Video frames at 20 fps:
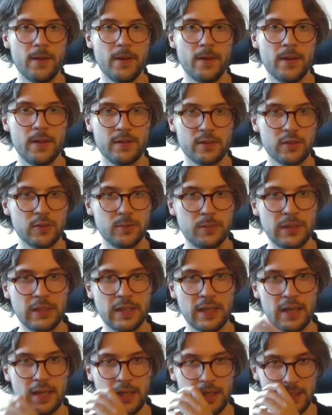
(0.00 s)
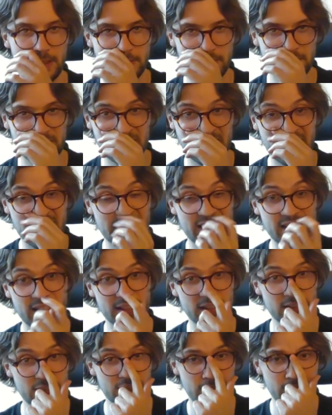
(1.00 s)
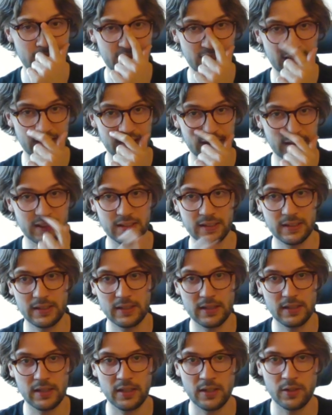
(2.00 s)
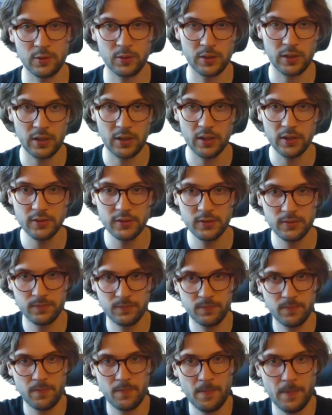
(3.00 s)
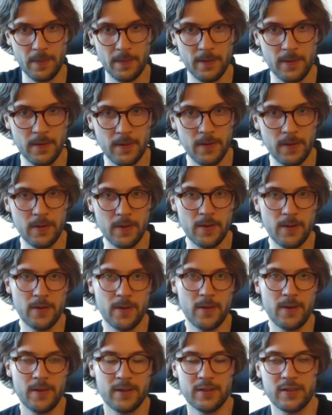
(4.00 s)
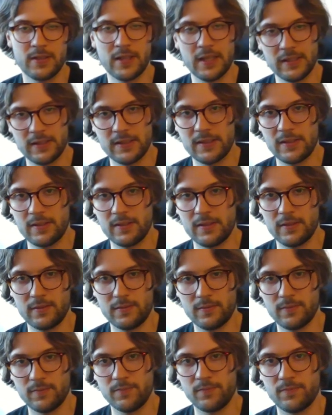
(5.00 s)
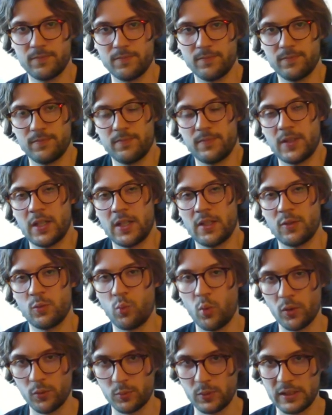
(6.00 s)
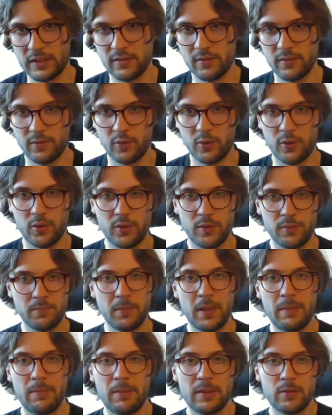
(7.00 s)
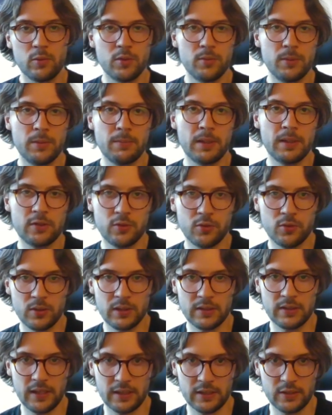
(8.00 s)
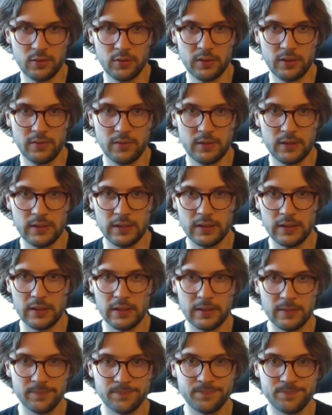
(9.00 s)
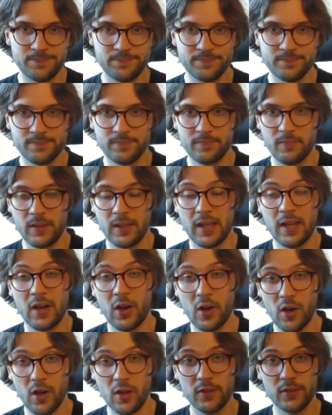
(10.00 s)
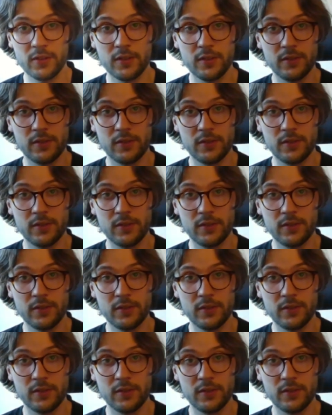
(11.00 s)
It's going to be a Cassian attacking our Han. So that's kind of one reason for maybe it would be better to attack with the Han